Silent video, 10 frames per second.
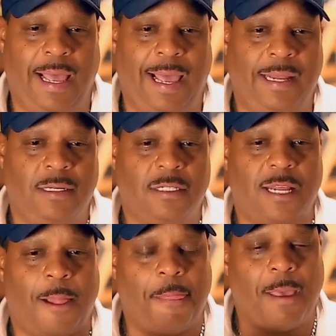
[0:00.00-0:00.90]
And
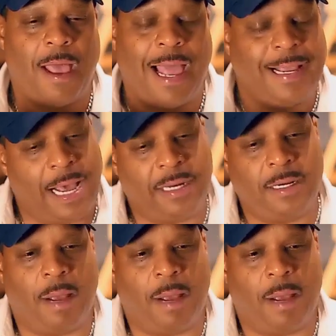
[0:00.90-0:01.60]
I got an